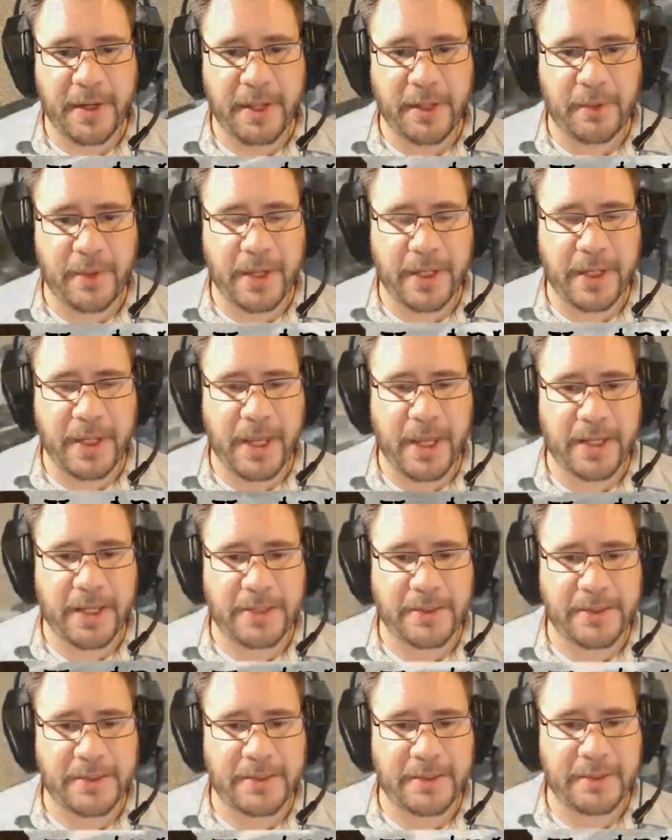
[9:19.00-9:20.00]
the way,
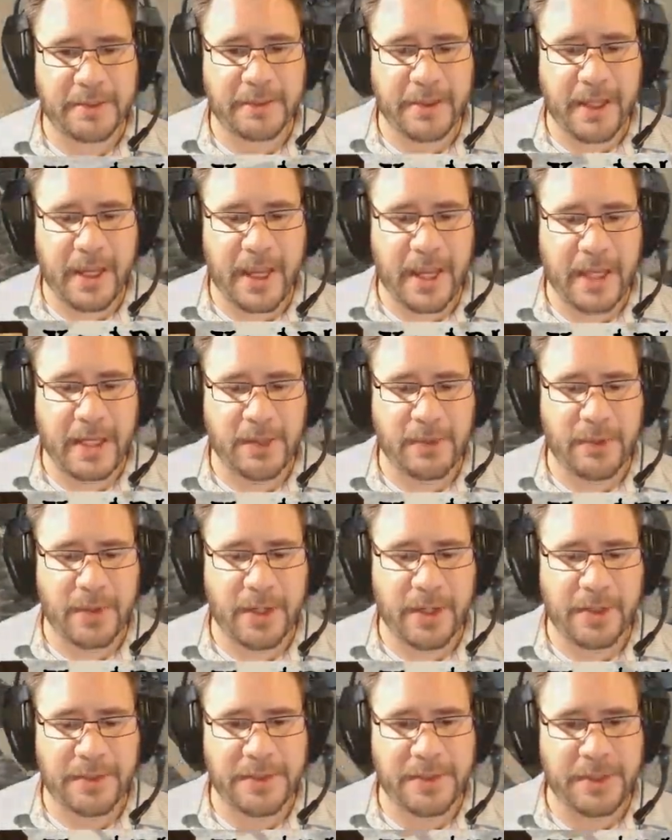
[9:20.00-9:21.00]
guys, anywhere
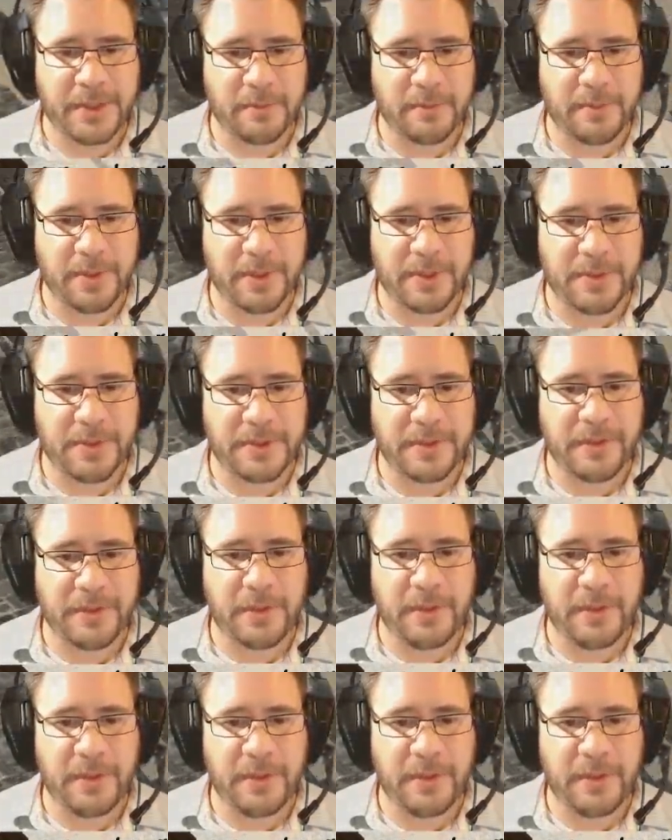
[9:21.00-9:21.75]
else in your builds. If you